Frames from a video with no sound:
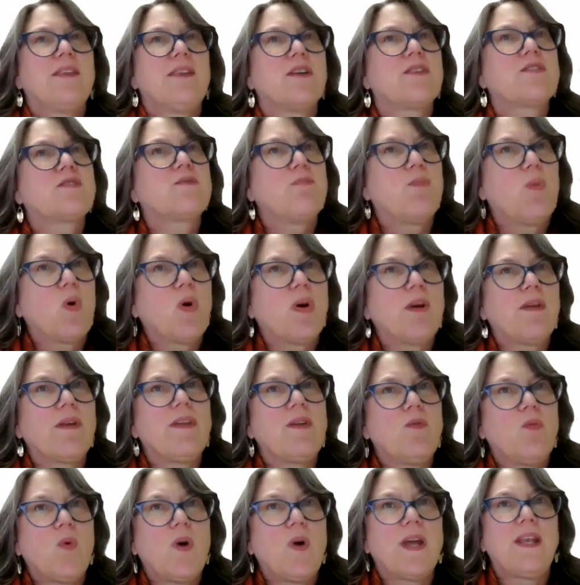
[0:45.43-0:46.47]
There's more
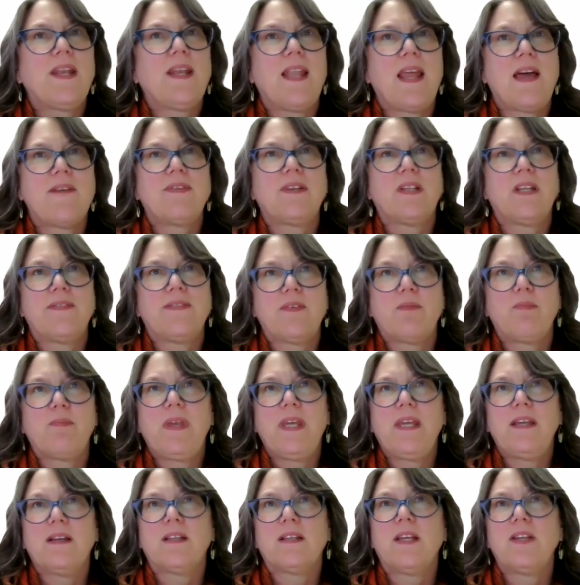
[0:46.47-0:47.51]
than one level of
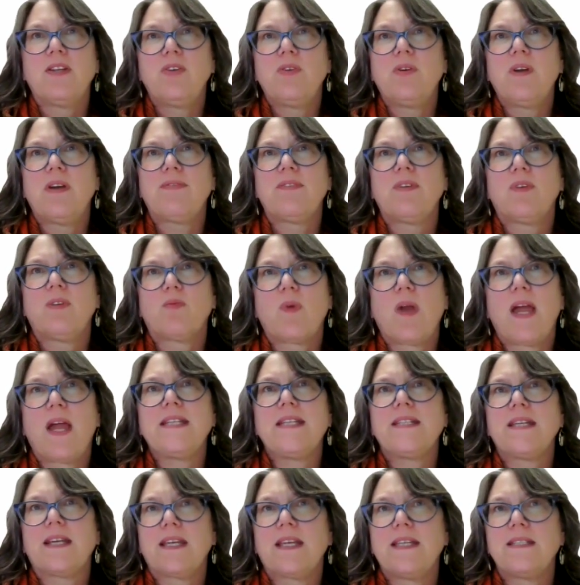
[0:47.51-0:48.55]
appeal, and you have the
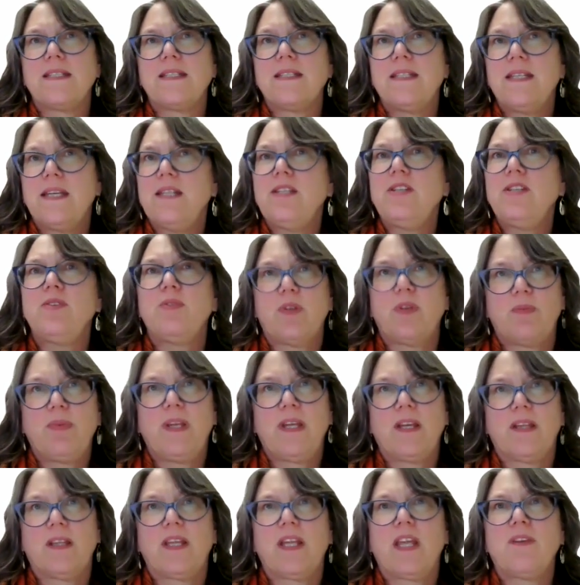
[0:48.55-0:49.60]
right to continue
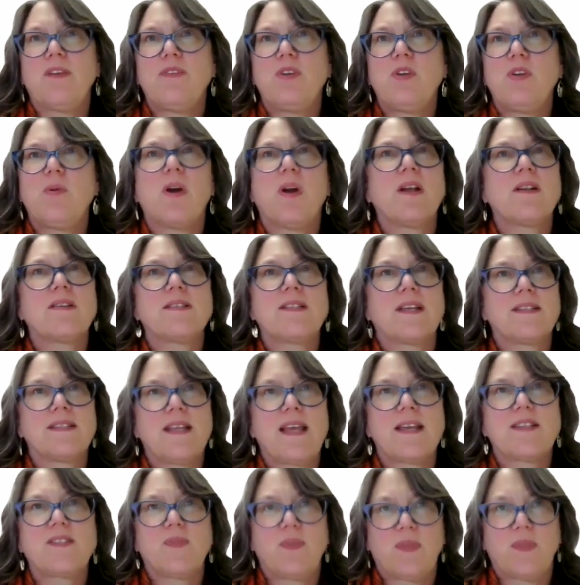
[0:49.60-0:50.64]
appealing if you aren't
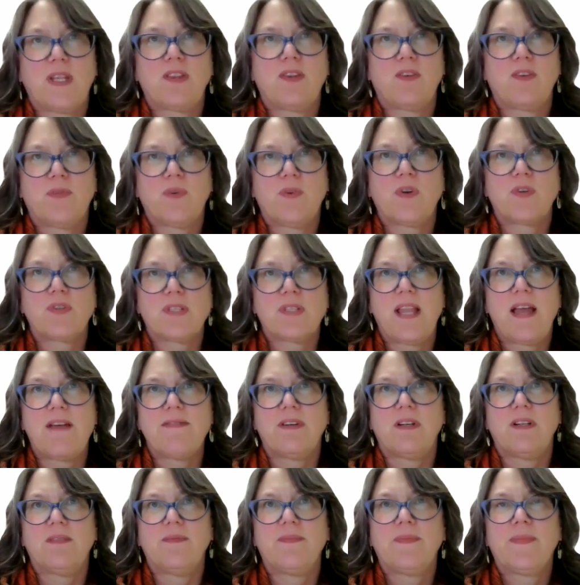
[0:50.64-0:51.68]
successful at the first
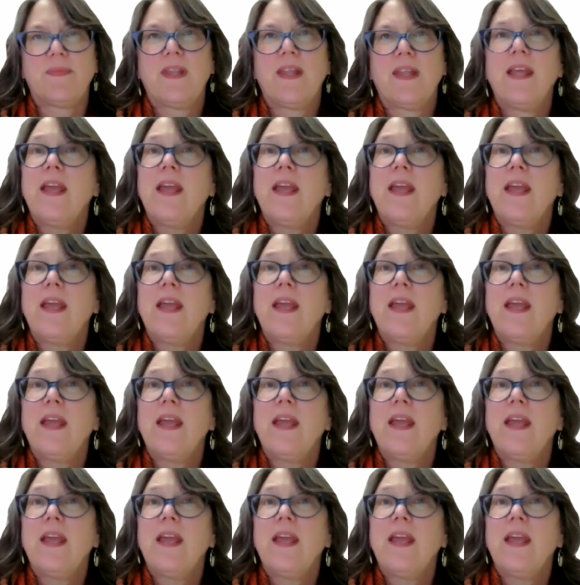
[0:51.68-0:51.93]
level.